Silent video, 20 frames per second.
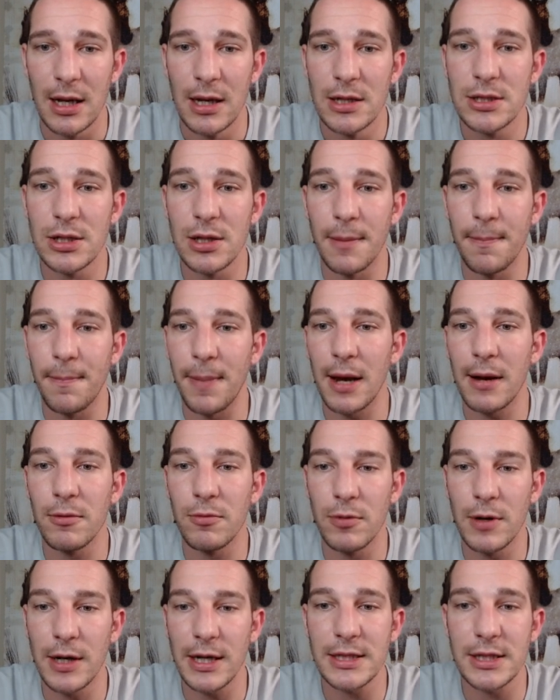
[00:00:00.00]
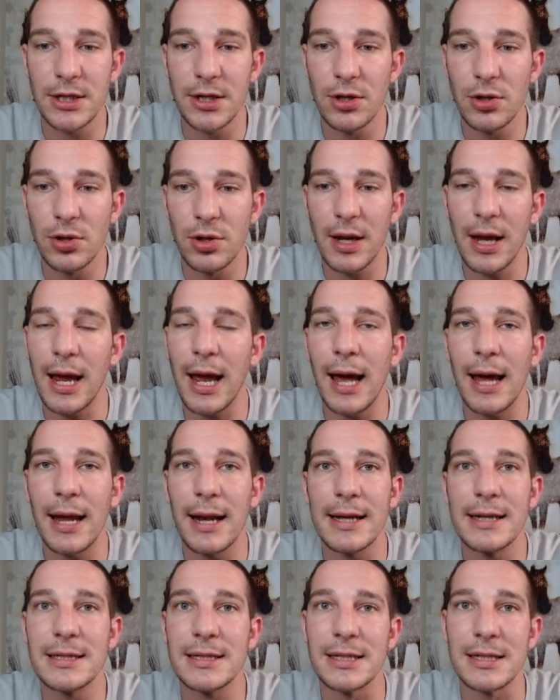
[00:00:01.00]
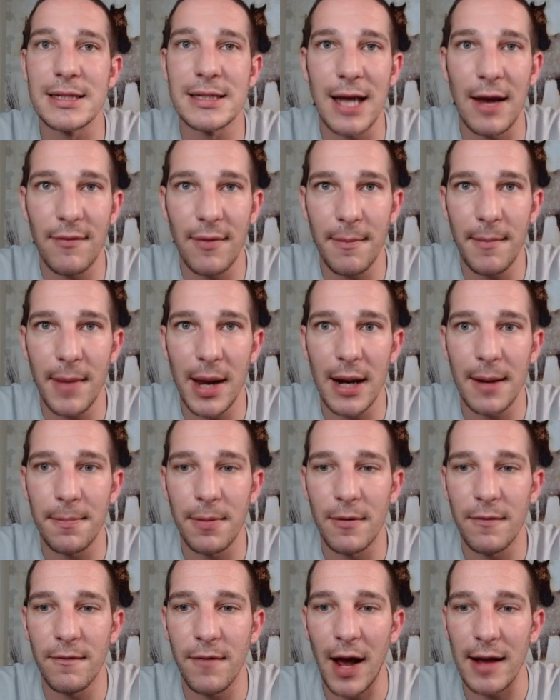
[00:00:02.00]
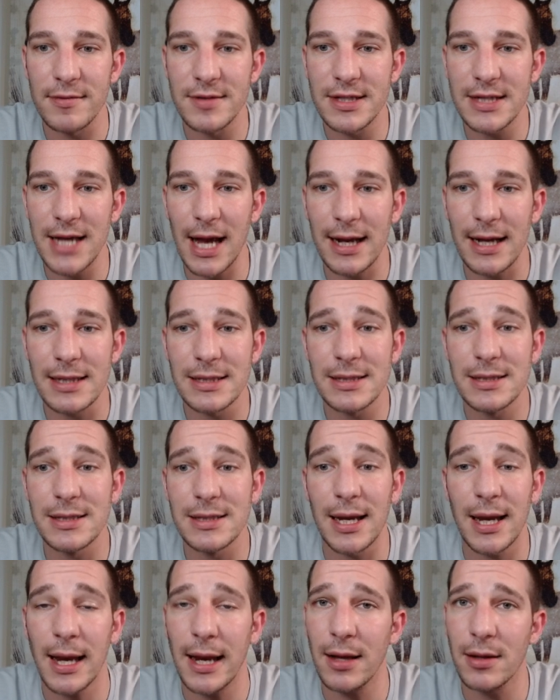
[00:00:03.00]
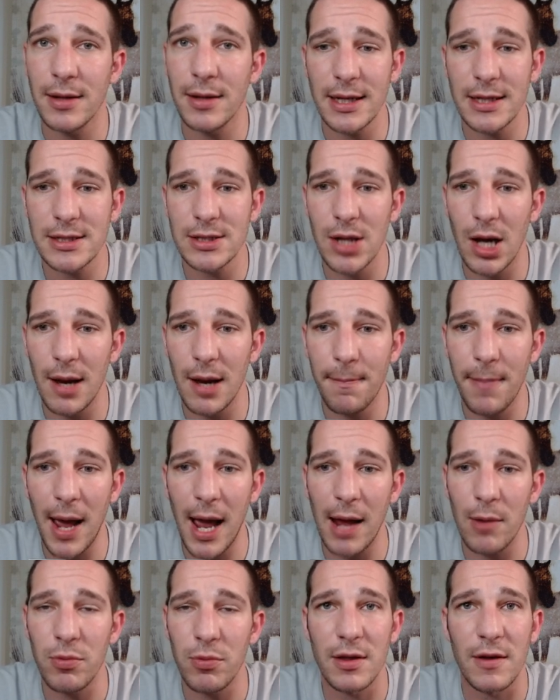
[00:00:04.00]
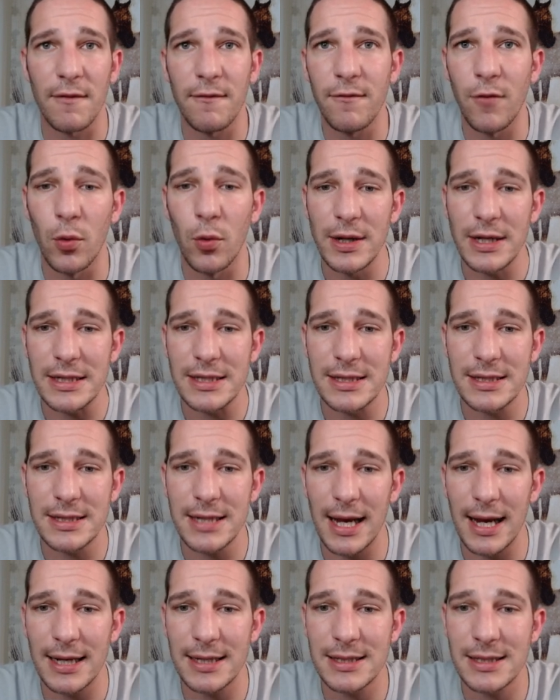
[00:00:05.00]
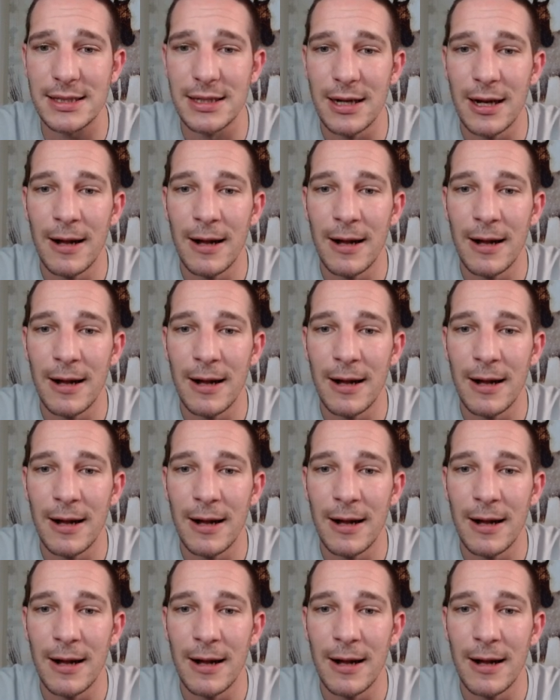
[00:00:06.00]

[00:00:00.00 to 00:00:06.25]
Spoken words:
So the big reason you're looking at it is the 7 mana per 5 seconds. The healing is not bad with the 46.